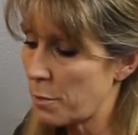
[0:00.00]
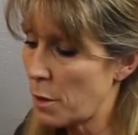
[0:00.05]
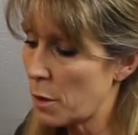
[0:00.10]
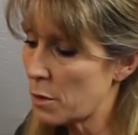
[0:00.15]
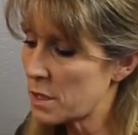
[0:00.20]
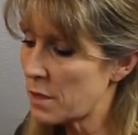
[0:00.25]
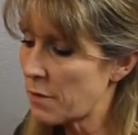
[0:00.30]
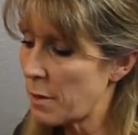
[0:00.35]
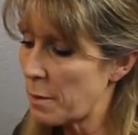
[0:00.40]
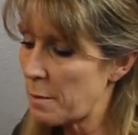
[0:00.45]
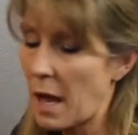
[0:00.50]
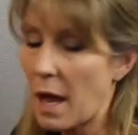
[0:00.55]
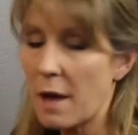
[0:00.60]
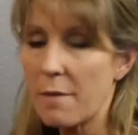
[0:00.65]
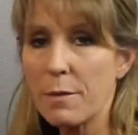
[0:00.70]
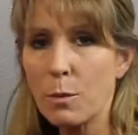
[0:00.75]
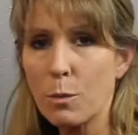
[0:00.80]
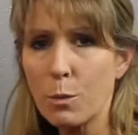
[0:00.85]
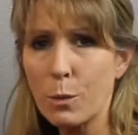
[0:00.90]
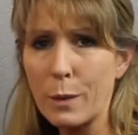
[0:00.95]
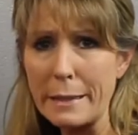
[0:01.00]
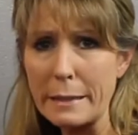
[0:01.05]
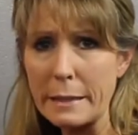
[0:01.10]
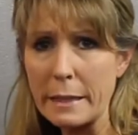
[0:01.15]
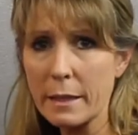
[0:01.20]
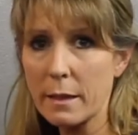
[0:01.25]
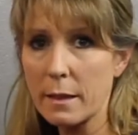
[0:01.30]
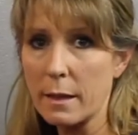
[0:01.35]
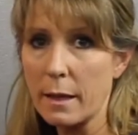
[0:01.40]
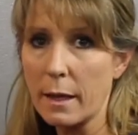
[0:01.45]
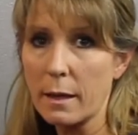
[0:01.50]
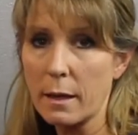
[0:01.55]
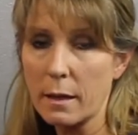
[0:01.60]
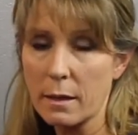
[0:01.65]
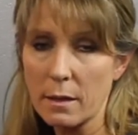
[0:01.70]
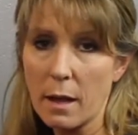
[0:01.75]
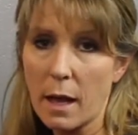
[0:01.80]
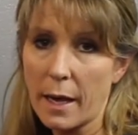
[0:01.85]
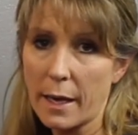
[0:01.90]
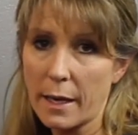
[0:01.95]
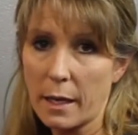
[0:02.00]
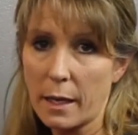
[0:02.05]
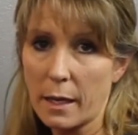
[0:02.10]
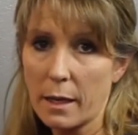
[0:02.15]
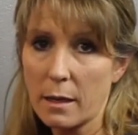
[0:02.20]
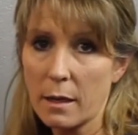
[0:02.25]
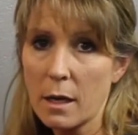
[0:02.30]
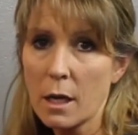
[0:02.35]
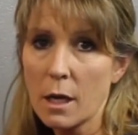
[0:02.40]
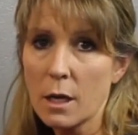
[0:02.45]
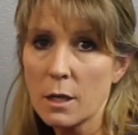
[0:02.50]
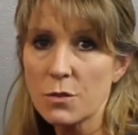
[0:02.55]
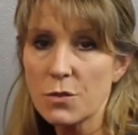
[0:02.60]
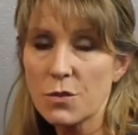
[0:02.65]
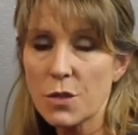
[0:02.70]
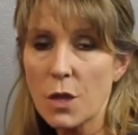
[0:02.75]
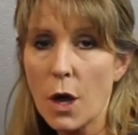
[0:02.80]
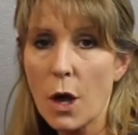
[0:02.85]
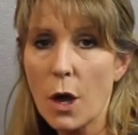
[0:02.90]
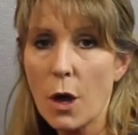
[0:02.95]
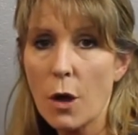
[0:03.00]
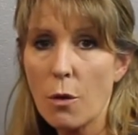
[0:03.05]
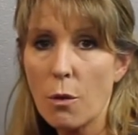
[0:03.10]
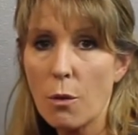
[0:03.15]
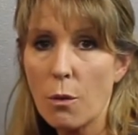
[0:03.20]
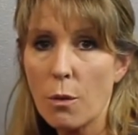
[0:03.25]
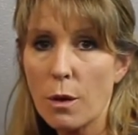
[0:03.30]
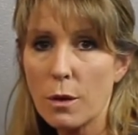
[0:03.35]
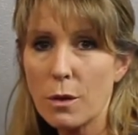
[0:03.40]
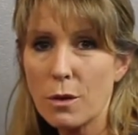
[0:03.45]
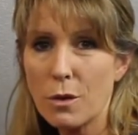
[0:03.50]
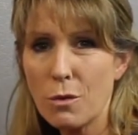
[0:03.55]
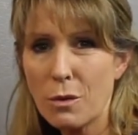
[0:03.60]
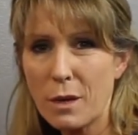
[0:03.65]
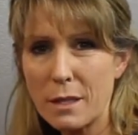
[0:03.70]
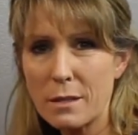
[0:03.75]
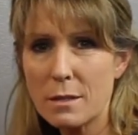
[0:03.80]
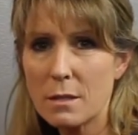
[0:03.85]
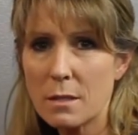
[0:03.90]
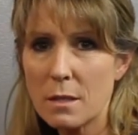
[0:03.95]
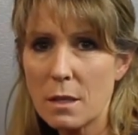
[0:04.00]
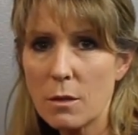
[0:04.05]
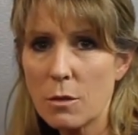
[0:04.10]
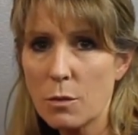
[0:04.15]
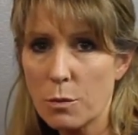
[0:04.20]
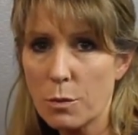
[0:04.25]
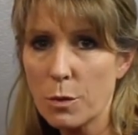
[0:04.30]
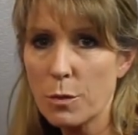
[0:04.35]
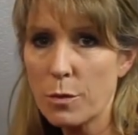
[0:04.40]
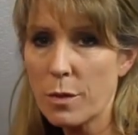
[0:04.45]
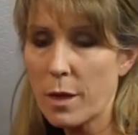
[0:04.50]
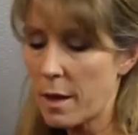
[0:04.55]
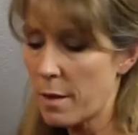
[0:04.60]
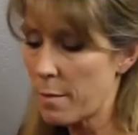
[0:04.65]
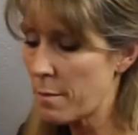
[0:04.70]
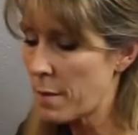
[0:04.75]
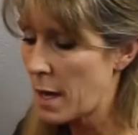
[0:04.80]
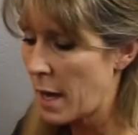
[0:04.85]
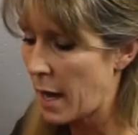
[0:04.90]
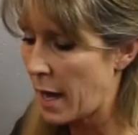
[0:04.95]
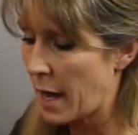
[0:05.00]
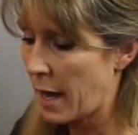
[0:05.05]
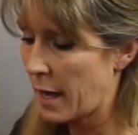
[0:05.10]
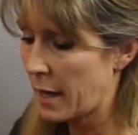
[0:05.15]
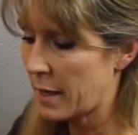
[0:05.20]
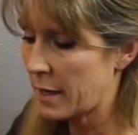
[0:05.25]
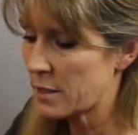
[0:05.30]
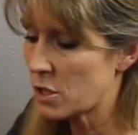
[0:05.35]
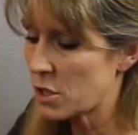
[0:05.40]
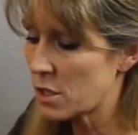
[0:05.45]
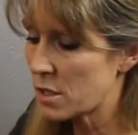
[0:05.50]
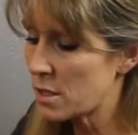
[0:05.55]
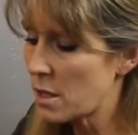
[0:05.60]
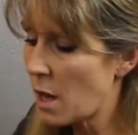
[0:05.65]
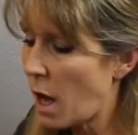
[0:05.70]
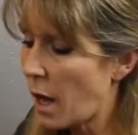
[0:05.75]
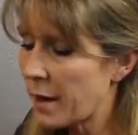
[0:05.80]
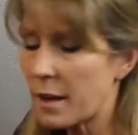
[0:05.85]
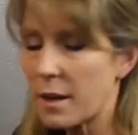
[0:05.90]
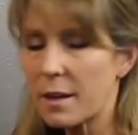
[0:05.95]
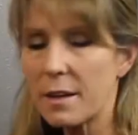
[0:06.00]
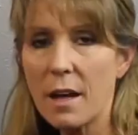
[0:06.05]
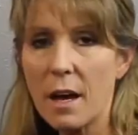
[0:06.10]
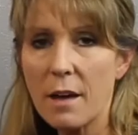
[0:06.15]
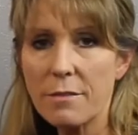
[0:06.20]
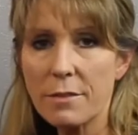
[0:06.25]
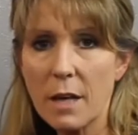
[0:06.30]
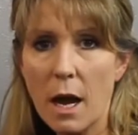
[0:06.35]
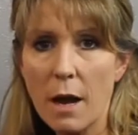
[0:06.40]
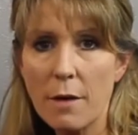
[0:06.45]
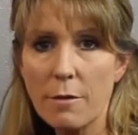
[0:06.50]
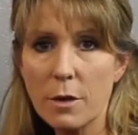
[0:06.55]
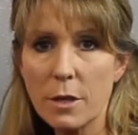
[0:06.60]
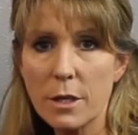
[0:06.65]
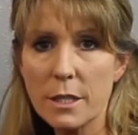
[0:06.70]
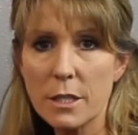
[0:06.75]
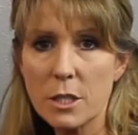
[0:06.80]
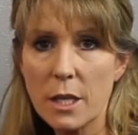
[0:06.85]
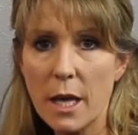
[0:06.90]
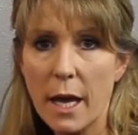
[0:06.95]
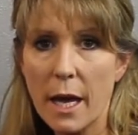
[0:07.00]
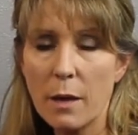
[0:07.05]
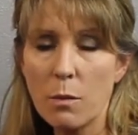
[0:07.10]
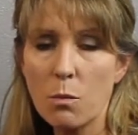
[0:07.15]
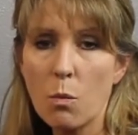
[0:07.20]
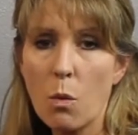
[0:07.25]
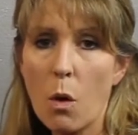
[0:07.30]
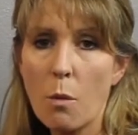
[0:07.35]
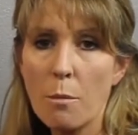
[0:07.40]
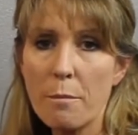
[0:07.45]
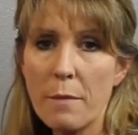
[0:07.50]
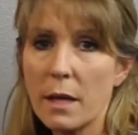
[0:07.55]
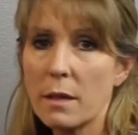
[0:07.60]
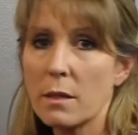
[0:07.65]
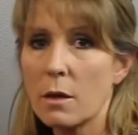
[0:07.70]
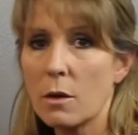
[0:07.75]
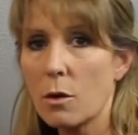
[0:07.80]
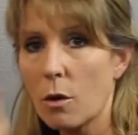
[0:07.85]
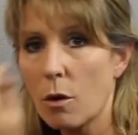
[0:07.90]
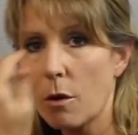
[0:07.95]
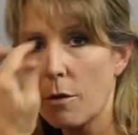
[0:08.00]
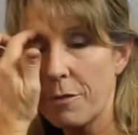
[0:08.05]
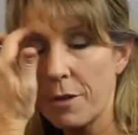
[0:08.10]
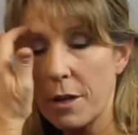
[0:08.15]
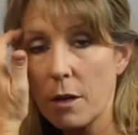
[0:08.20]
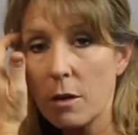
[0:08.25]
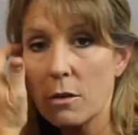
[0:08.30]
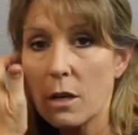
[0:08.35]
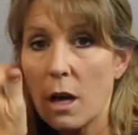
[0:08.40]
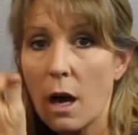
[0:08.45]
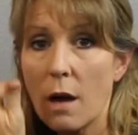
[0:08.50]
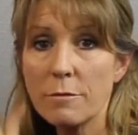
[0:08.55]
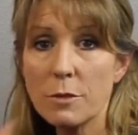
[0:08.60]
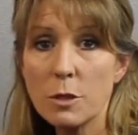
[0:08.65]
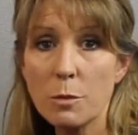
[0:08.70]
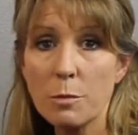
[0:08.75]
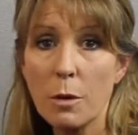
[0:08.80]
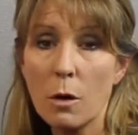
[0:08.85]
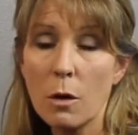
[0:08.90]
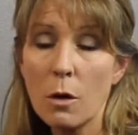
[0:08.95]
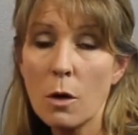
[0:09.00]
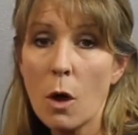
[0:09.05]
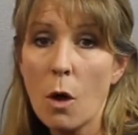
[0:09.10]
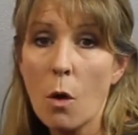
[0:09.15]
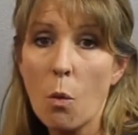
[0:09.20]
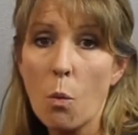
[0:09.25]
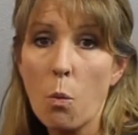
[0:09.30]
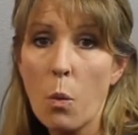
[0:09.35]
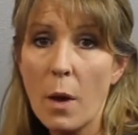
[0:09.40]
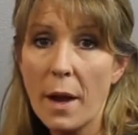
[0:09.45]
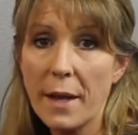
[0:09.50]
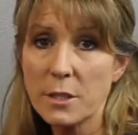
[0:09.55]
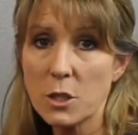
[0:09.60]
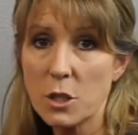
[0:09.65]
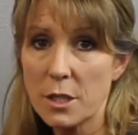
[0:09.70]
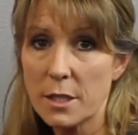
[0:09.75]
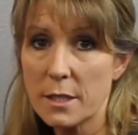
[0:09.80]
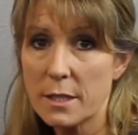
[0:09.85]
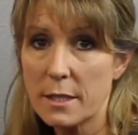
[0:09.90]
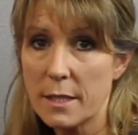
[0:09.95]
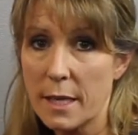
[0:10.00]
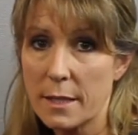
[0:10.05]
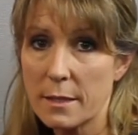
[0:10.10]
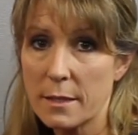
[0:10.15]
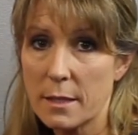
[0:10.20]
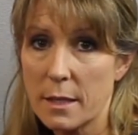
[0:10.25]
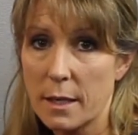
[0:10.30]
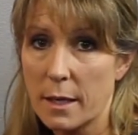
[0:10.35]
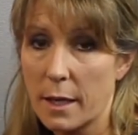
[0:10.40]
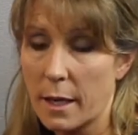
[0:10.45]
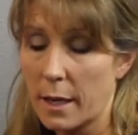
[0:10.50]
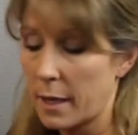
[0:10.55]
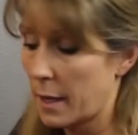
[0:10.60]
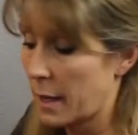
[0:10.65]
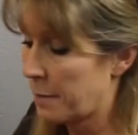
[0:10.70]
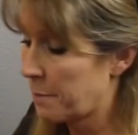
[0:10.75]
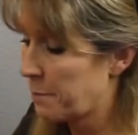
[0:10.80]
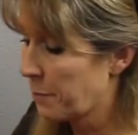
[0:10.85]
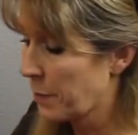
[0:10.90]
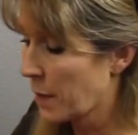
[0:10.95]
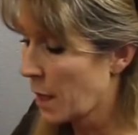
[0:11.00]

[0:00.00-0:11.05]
Most of them have a really thin lining, so you can see through them, and it's just not enough coverage and won't make the girl feel comfortable when she's dancing in it.